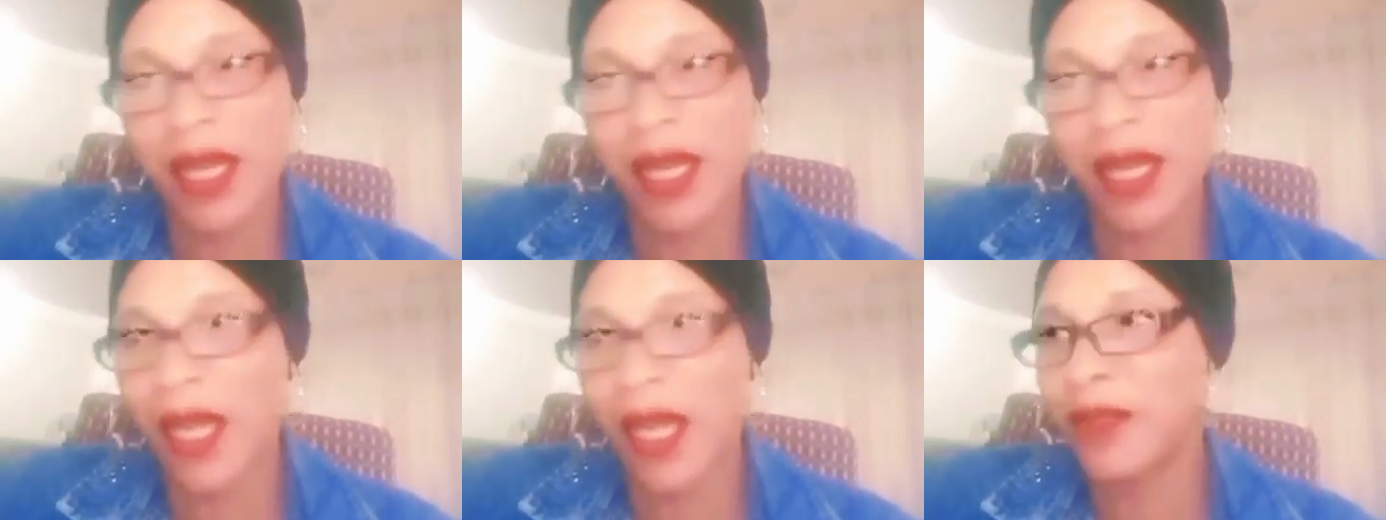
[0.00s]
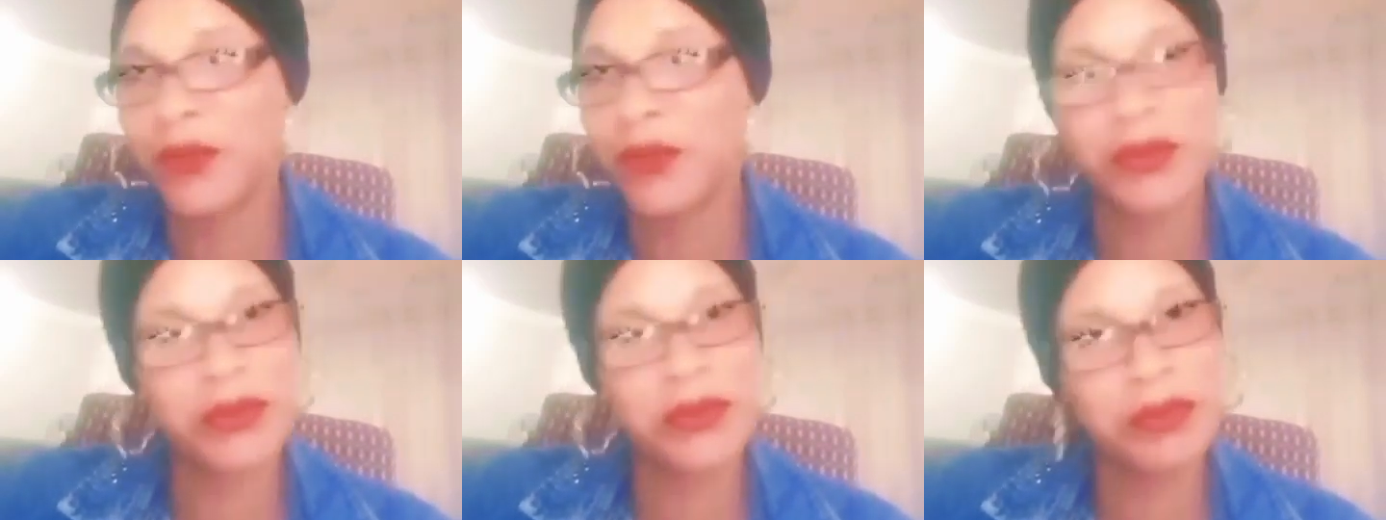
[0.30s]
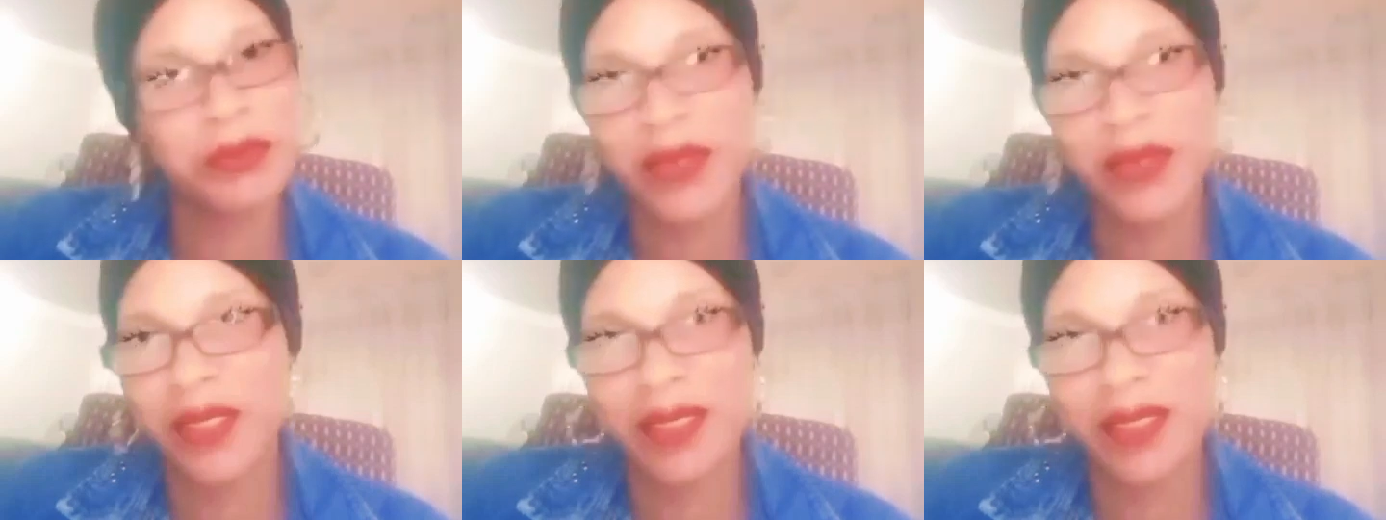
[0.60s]
I don't want to
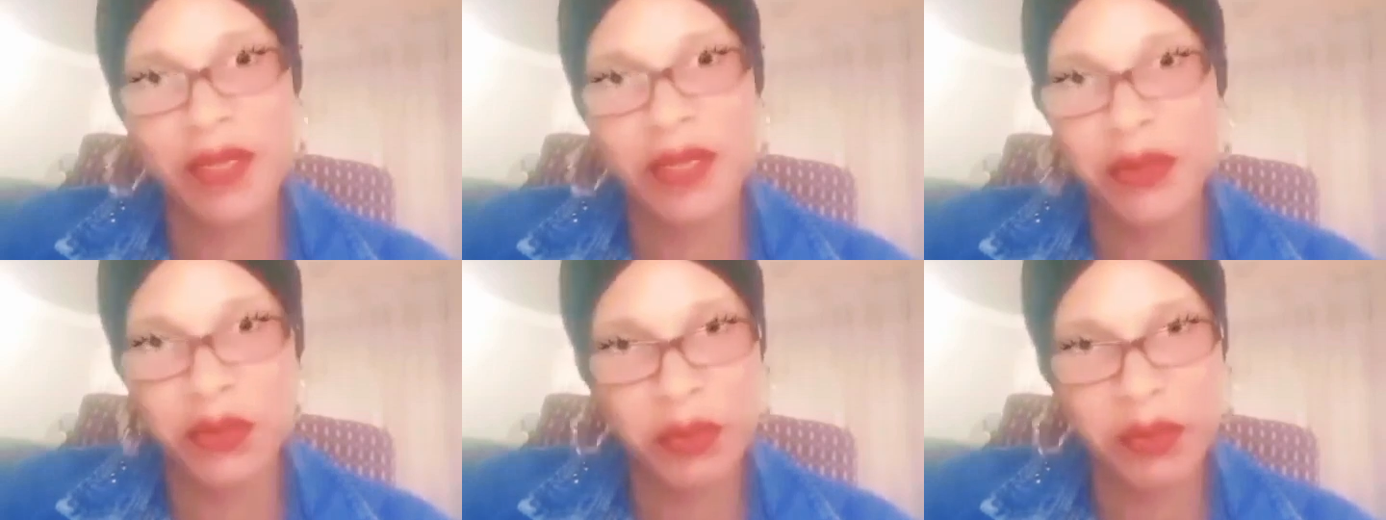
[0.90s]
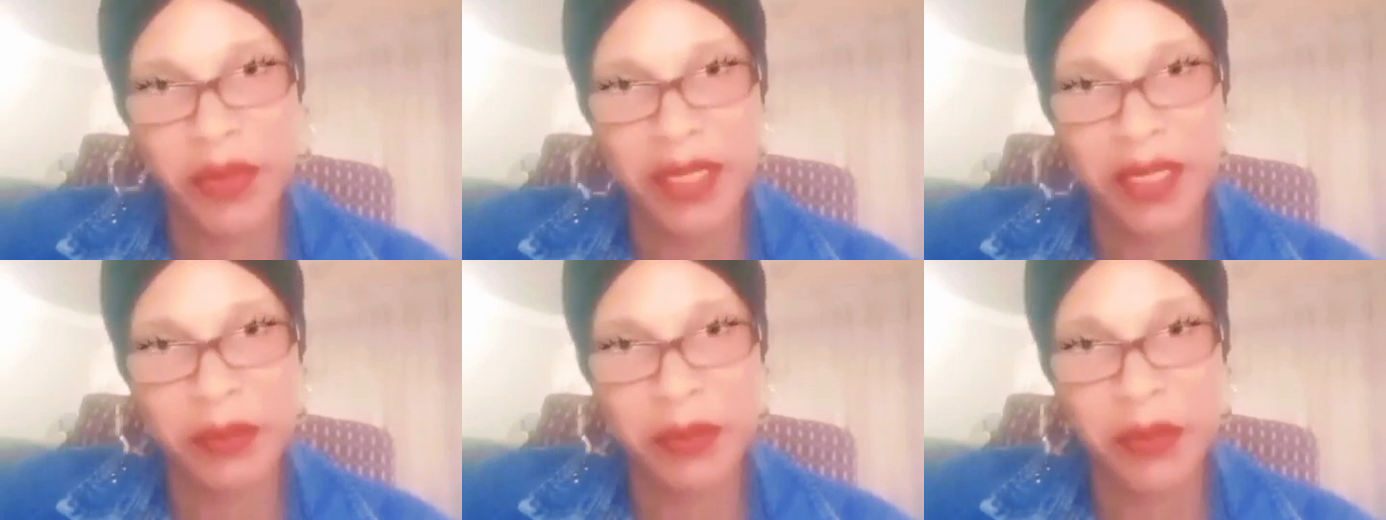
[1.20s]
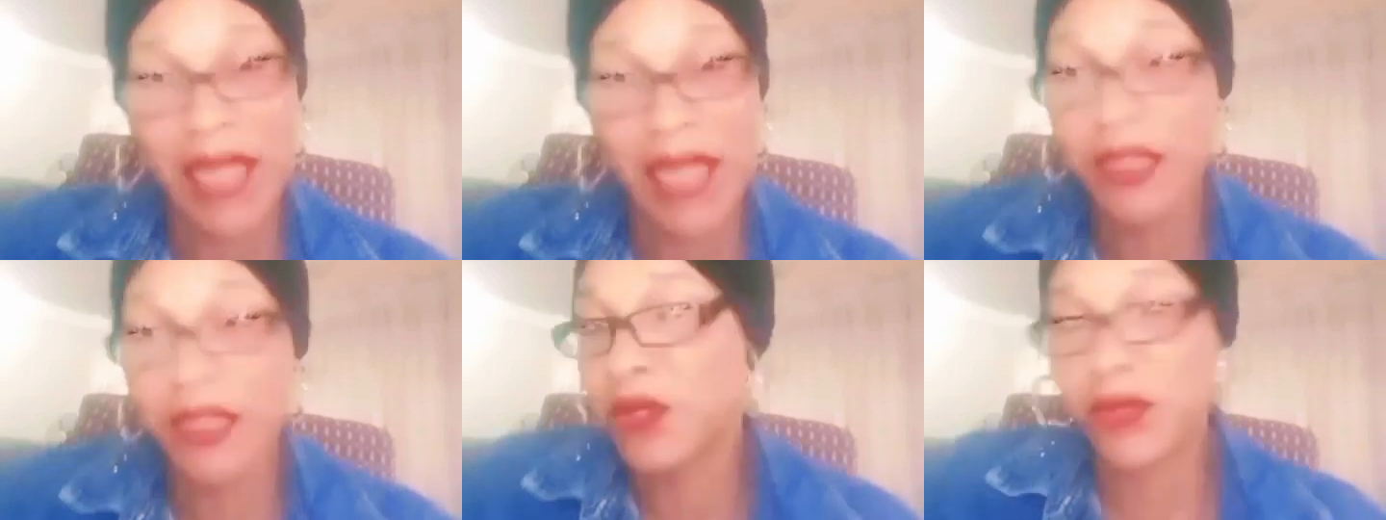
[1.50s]
be in that group anymore.
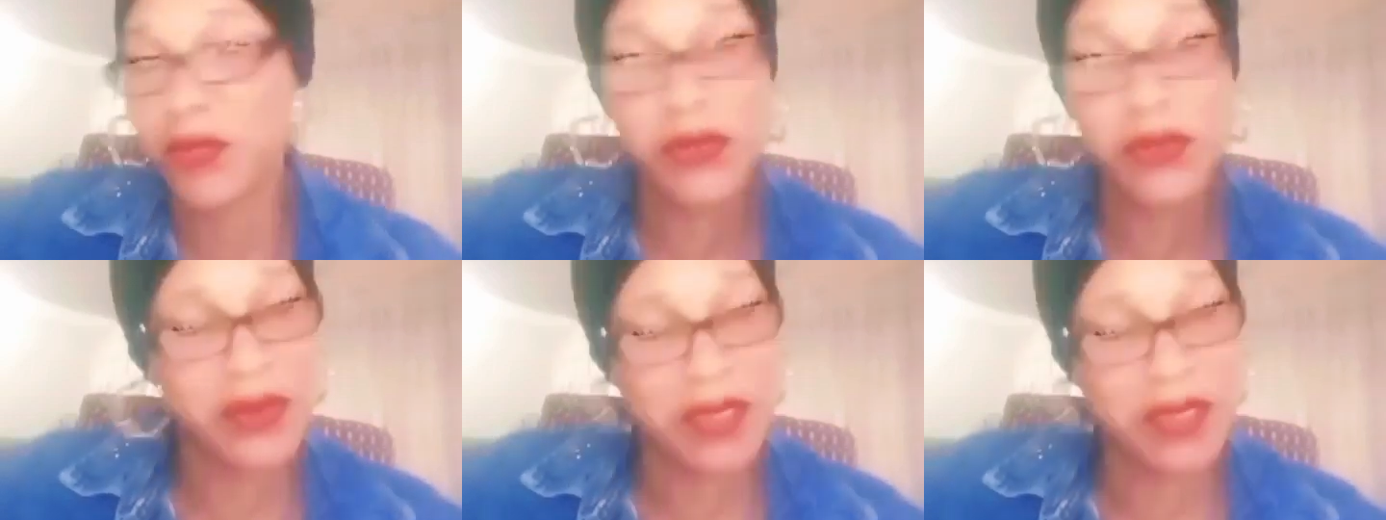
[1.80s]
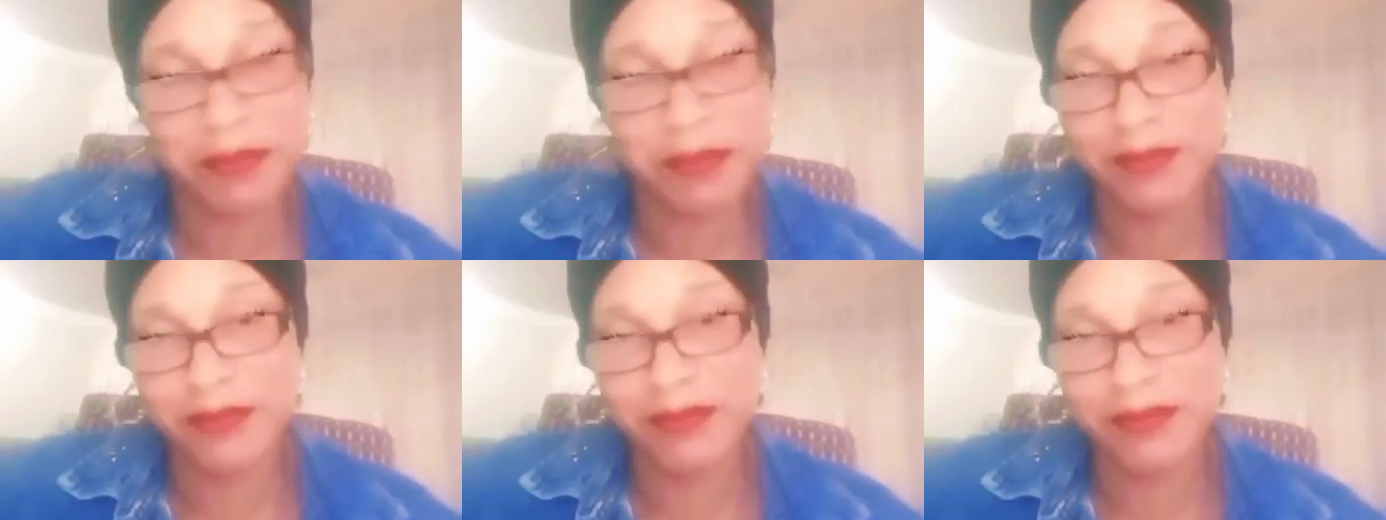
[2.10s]
I just told them.